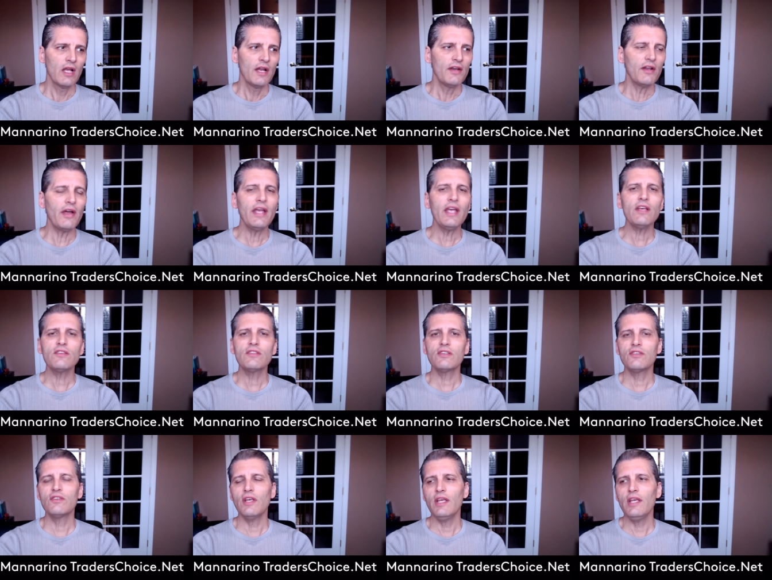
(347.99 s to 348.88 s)
Now, here's,
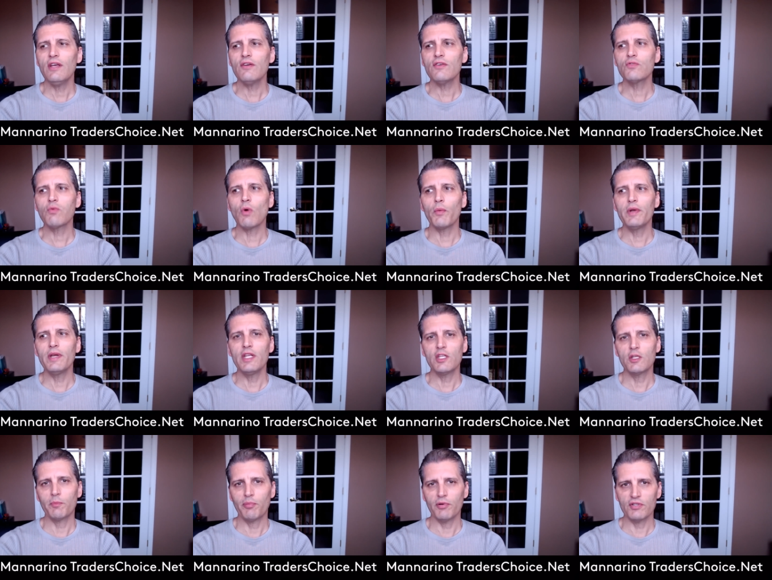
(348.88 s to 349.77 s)
here's what we need to
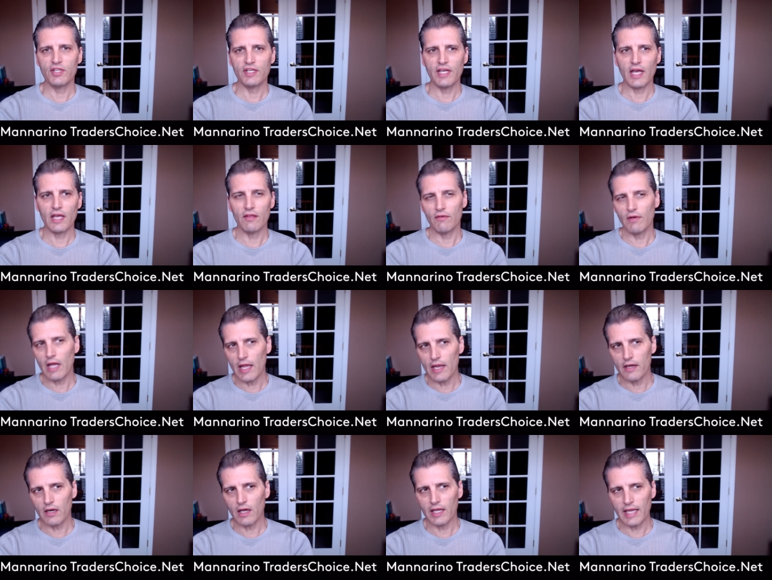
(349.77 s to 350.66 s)
put together.
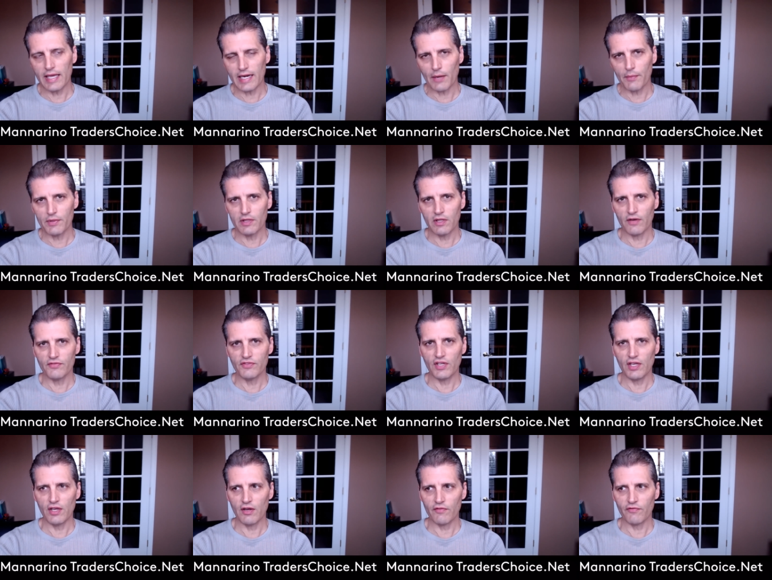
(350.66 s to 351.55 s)
And again, I would love to
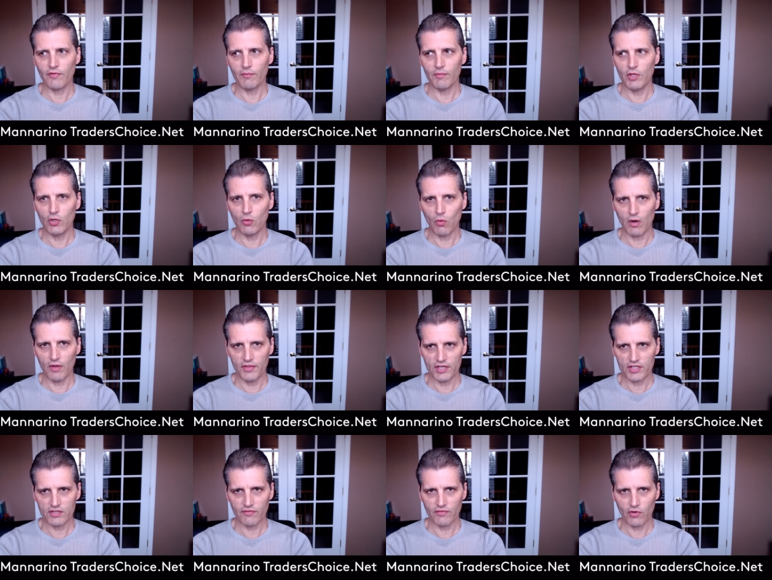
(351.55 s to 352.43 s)
hear from you on this,
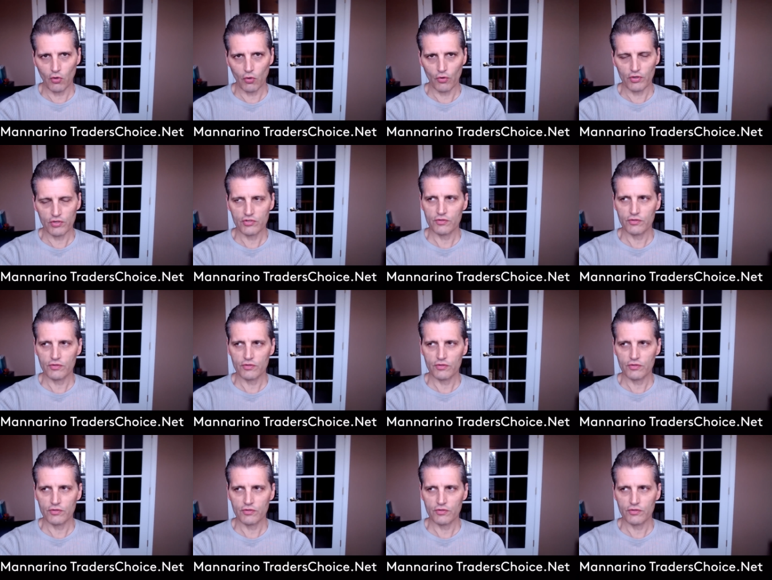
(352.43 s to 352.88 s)
of course.